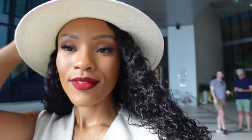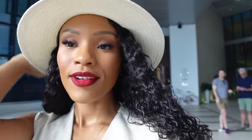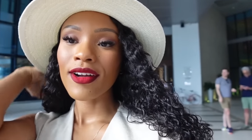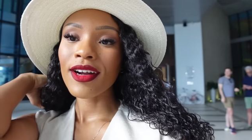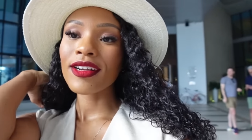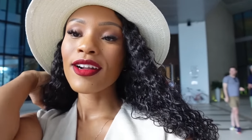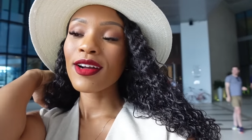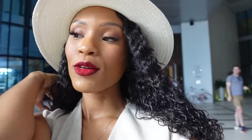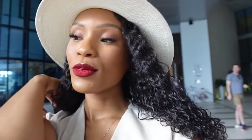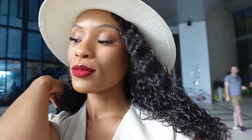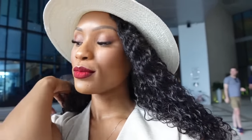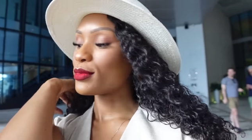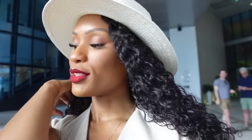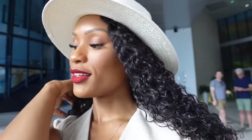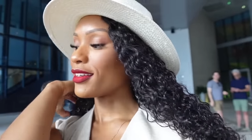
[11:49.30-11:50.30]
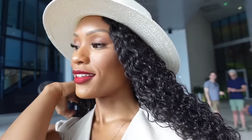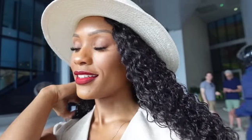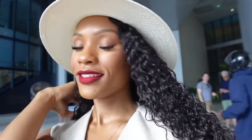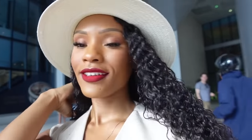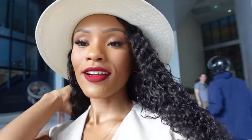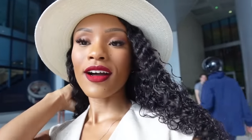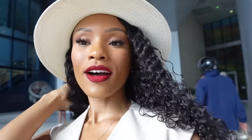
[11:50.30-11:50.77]

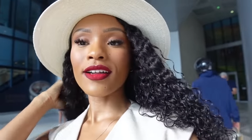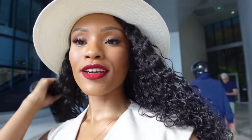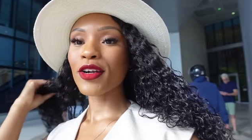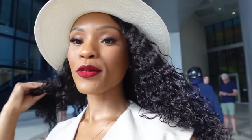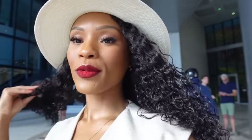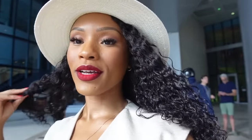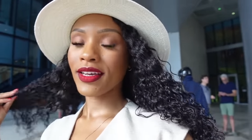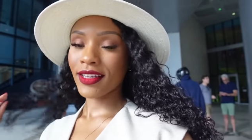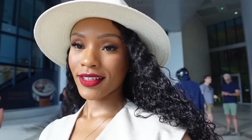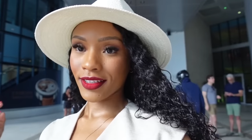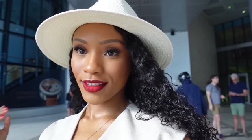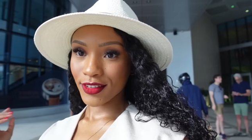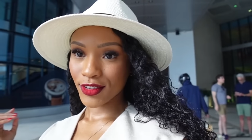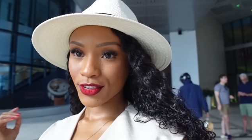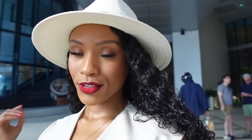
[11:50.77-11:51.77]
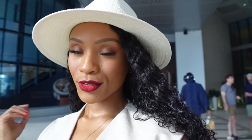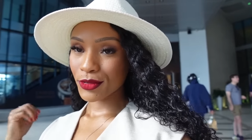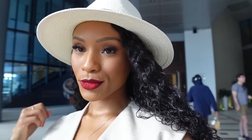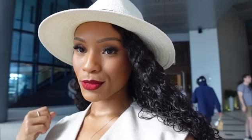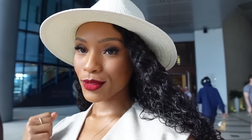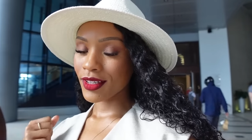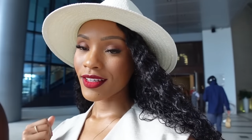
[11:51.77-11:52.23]
On our way
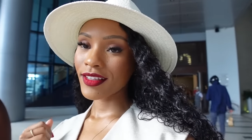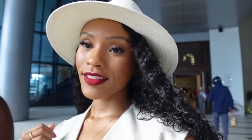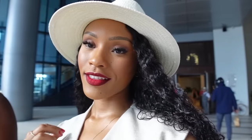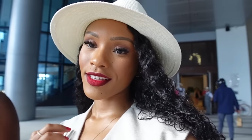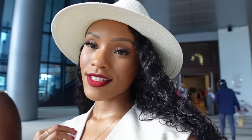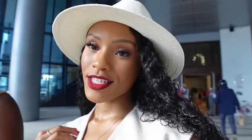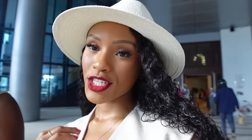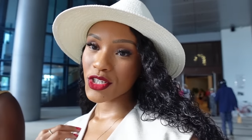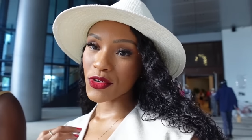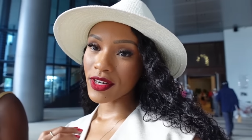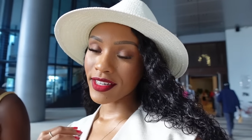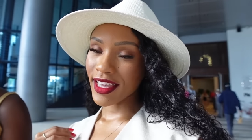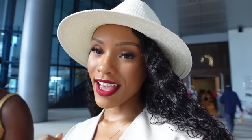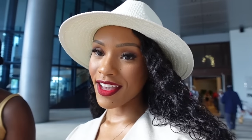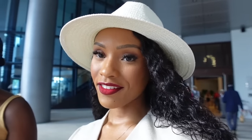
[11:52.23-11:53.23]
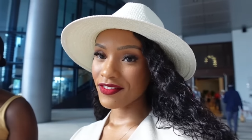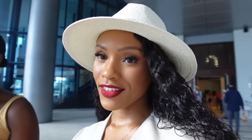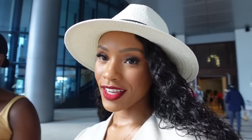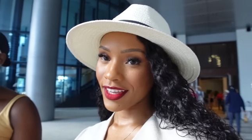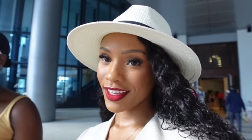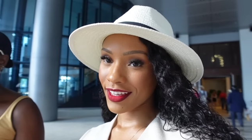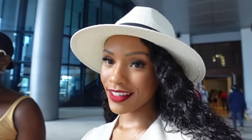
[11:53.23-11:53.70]
to the Dior
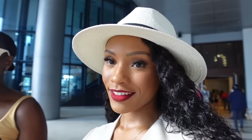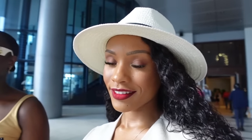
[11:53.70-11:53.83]
Cafe.